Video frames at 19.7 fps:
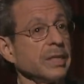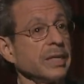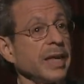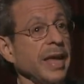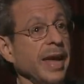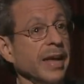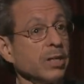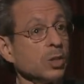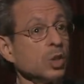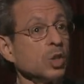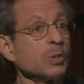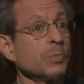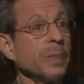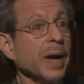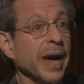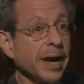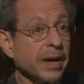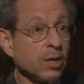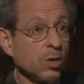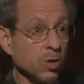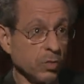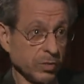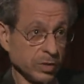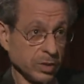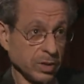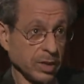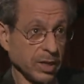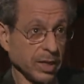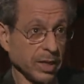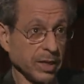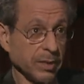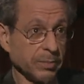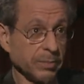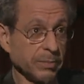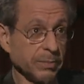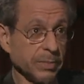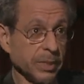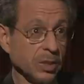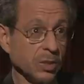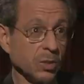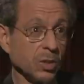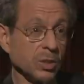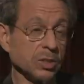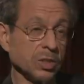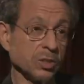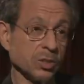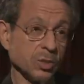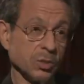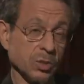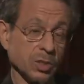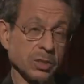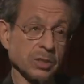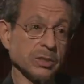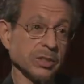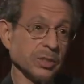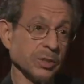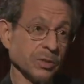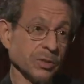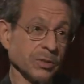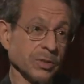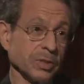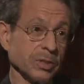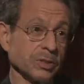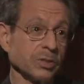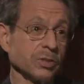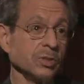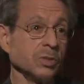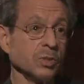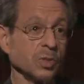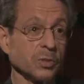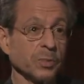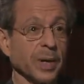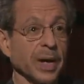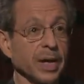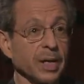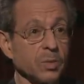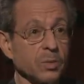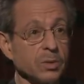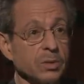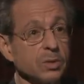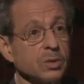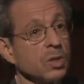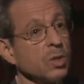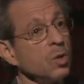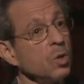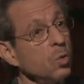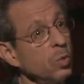can look back over time, because as you look in the universe, you look backwards.